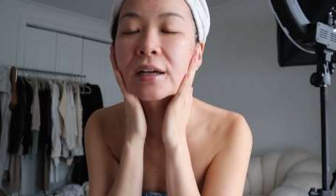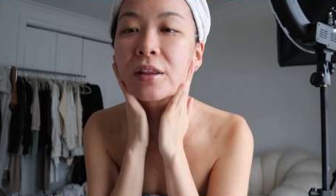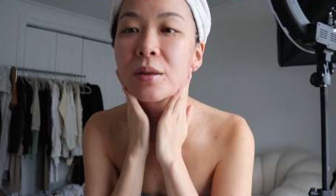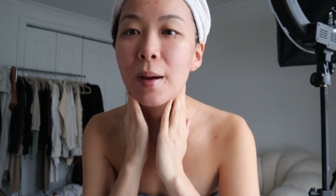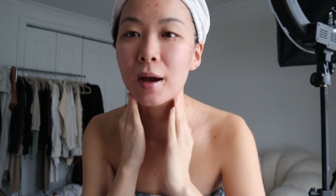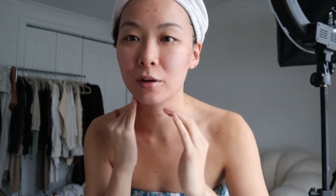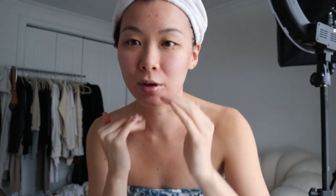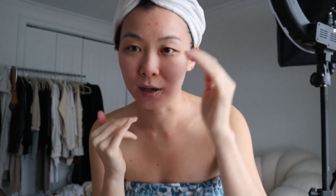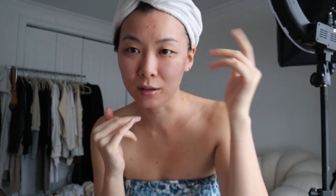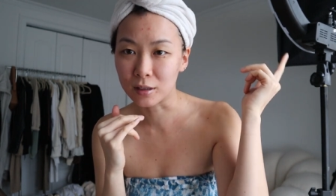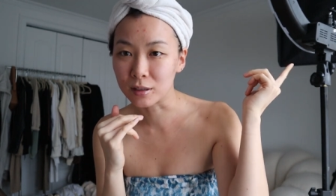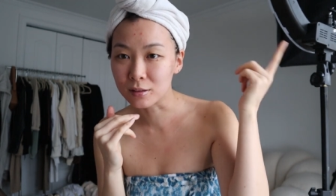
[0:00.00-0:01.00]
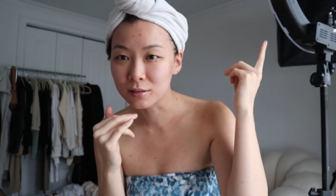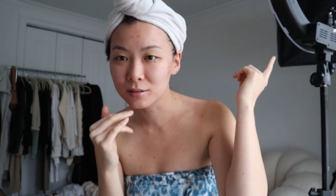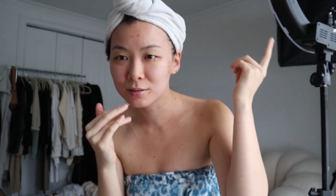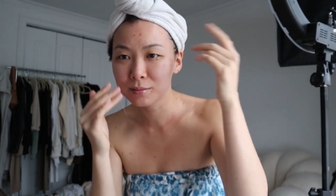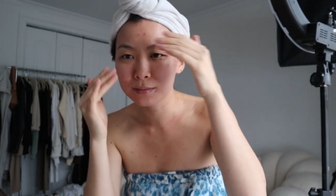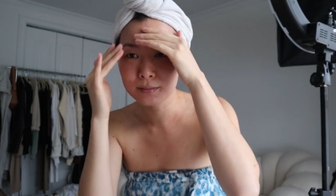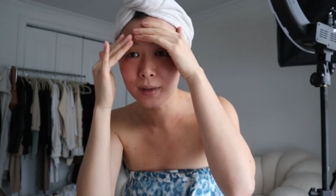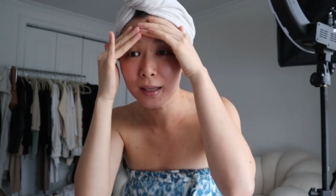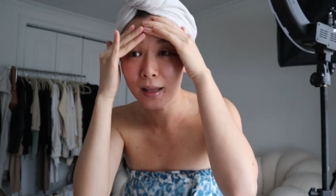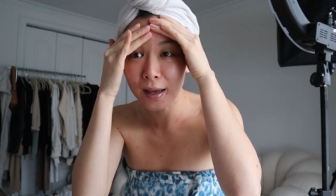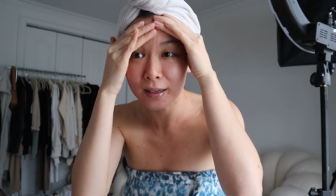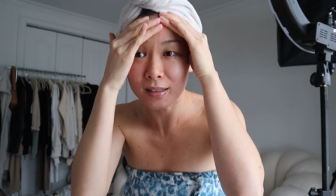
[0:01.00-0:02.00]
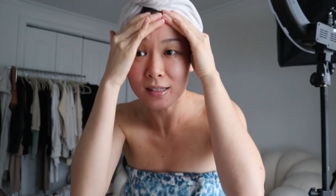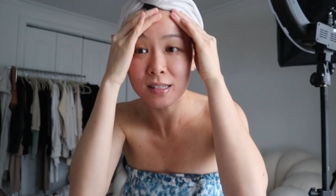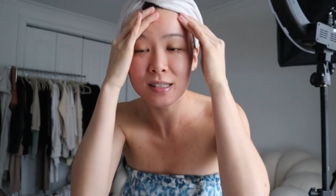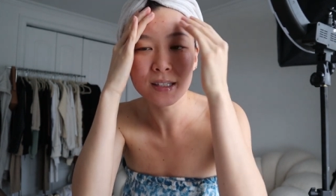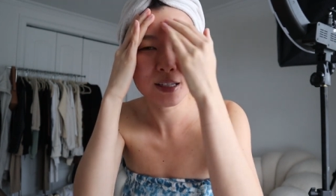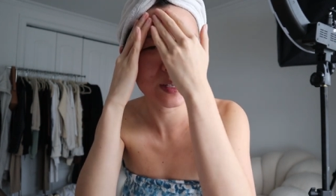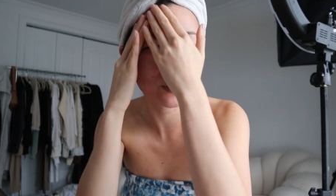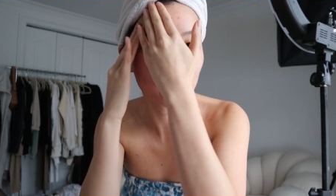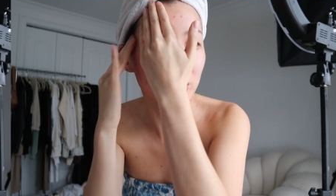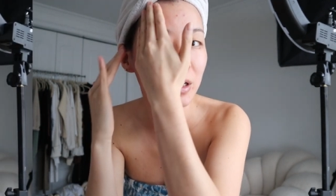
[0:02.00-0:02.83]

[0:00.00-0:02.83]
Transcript: in the background and my lights and